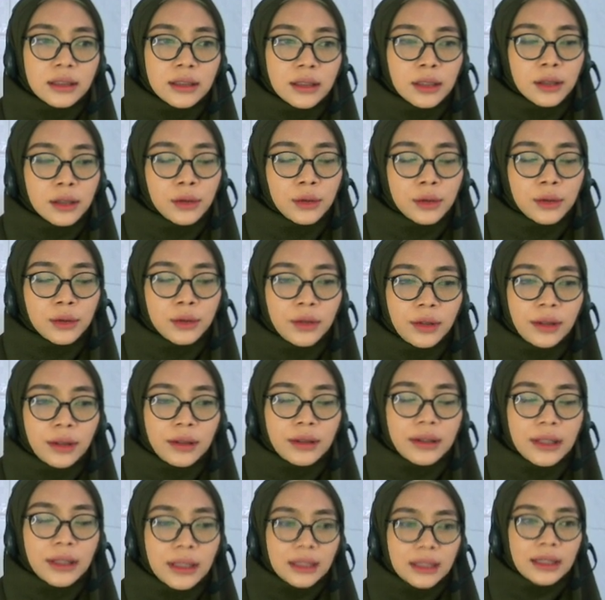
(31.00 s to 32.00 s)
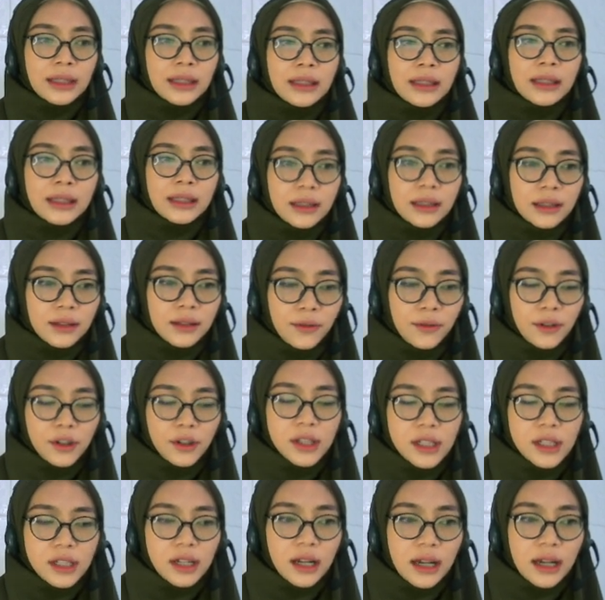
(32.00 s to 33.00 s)
do the
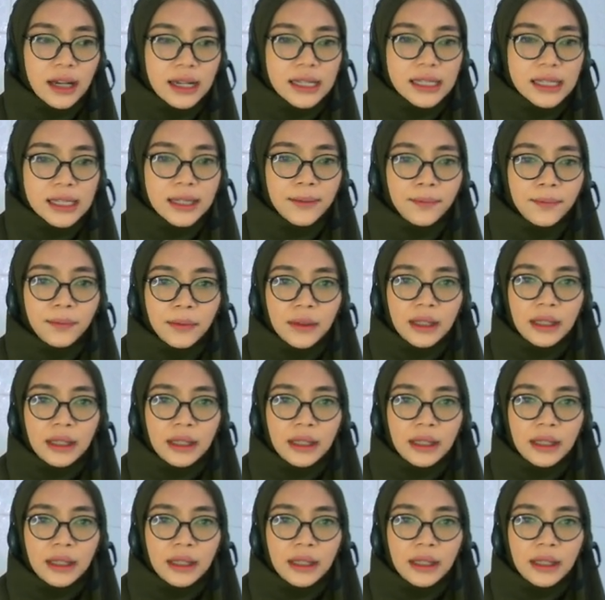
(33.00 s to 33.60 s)
first task